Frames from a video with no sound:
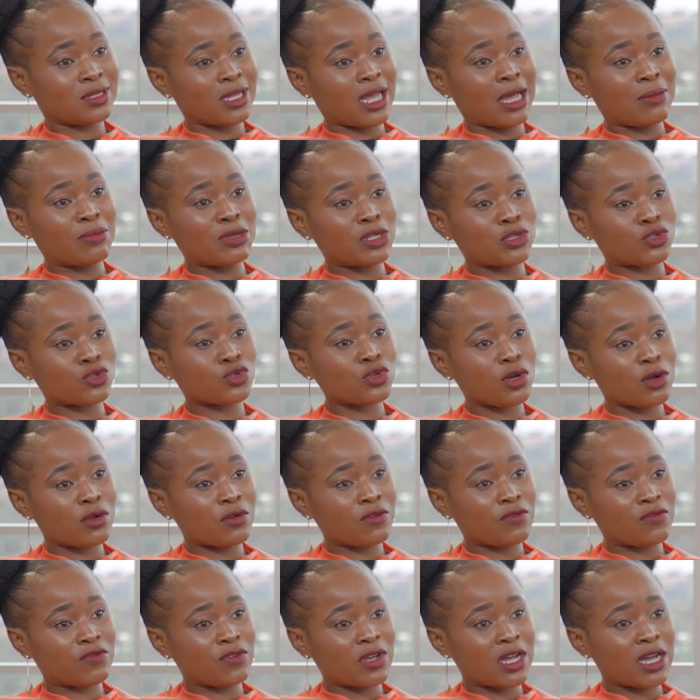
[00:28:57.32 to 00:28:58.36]
I mean,
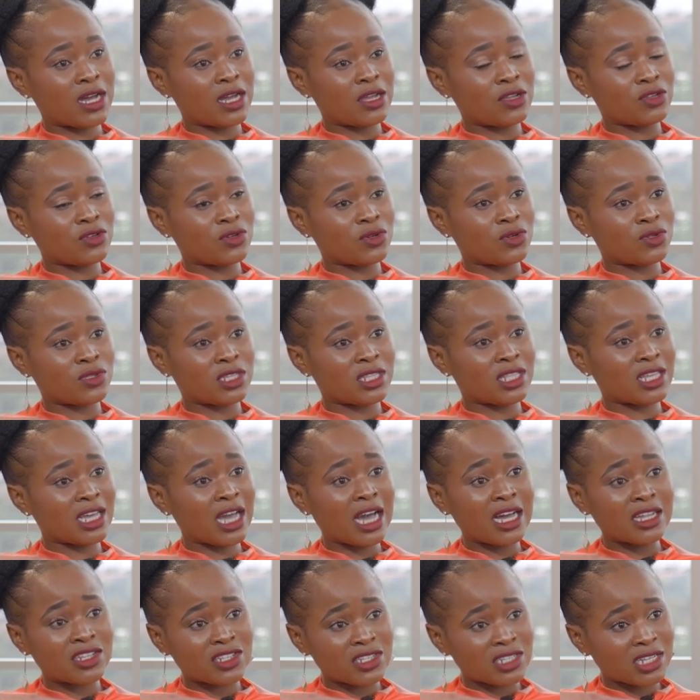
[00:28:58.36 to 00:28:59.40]
solve, uh, you know, the the,
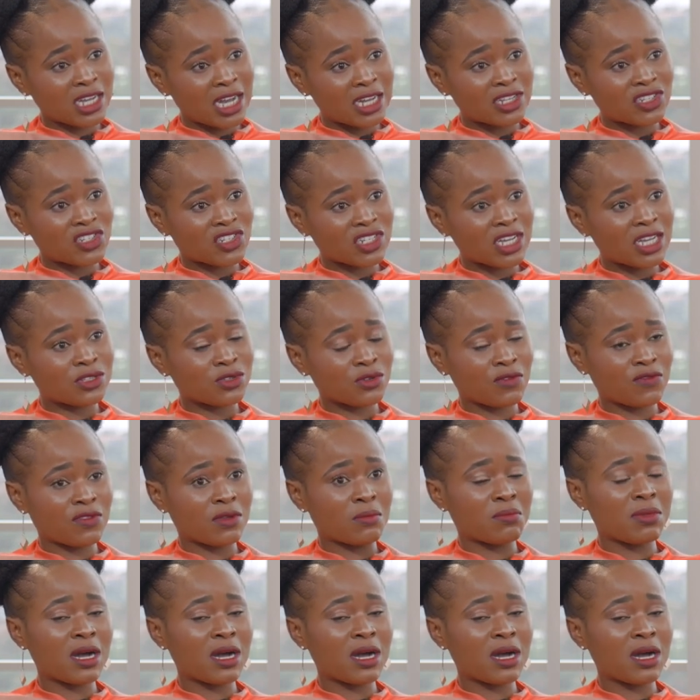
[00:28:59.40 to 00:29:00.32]
un the unjust of the